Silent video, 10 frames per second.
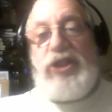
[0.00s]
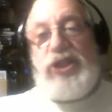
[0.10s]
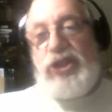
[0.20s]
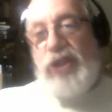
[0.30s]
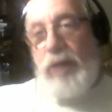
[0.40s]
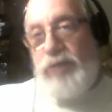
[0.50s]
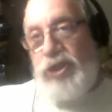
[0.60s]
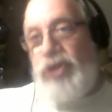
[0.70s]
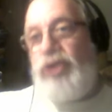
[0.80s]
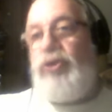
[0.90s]

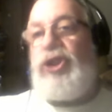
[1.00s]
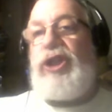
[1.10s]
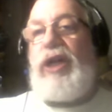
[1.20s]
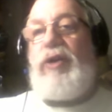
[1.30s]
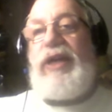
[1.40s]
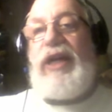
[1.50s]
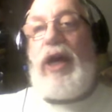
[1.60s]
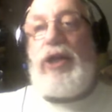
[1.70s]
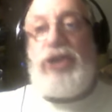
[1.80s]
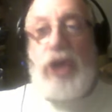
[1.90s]
Substitutionary
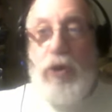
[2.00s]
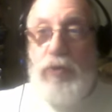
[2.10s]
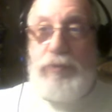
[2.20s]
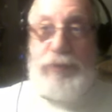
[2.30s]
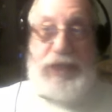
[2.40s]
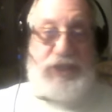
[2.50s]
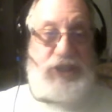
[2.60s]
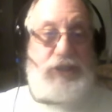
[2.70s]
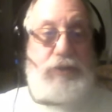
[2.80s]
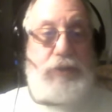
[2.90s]

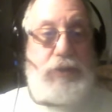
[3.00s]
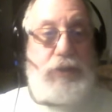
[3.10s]
atonement.